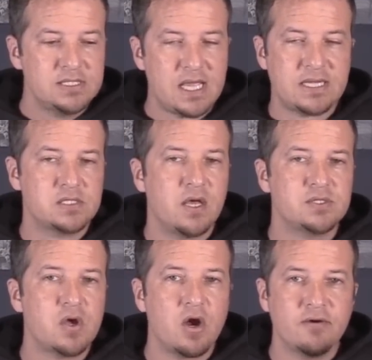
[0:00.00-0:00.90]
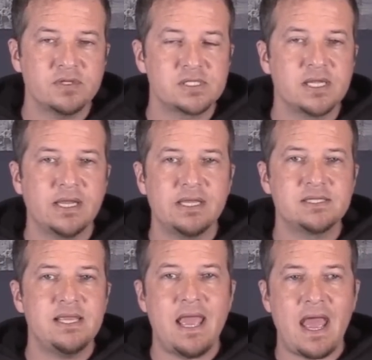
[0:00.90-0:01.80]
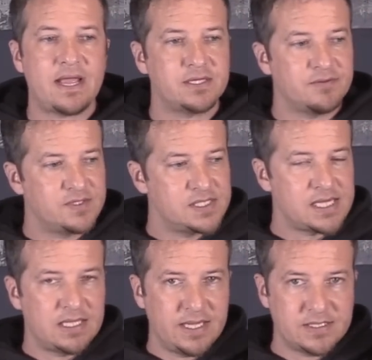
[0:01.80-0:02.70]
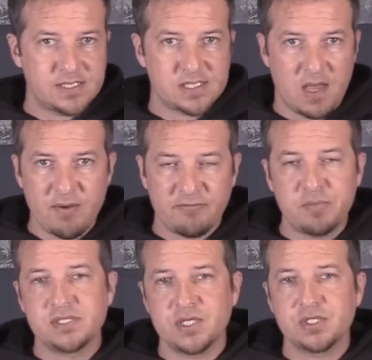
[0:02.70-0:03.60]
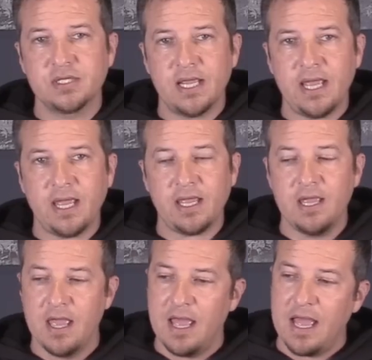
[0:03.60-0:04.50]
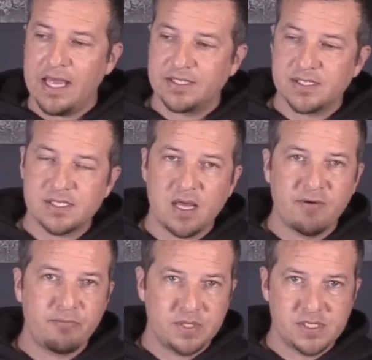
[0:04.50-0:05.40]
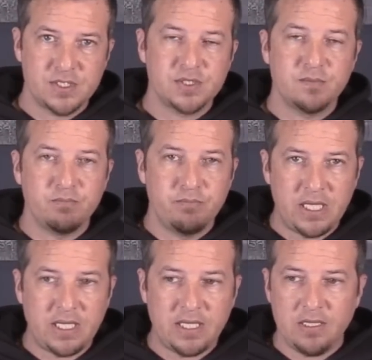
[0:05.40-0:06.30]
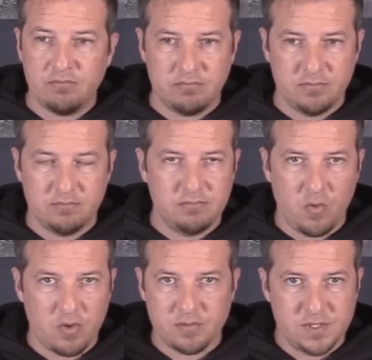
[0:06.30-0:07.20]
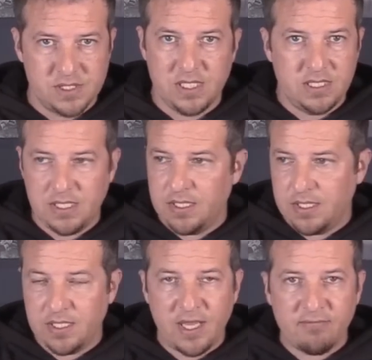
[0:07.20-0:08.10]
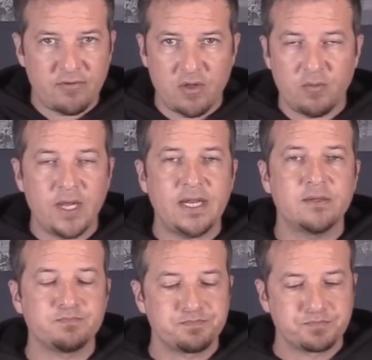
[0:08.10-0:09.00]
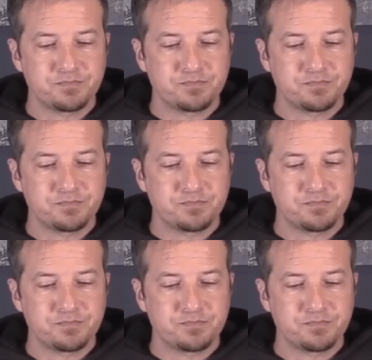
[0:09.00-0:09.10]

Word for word: Tax loss harvesting is the act of selling some of position A and sum of position B or C, D, E, F all the way down,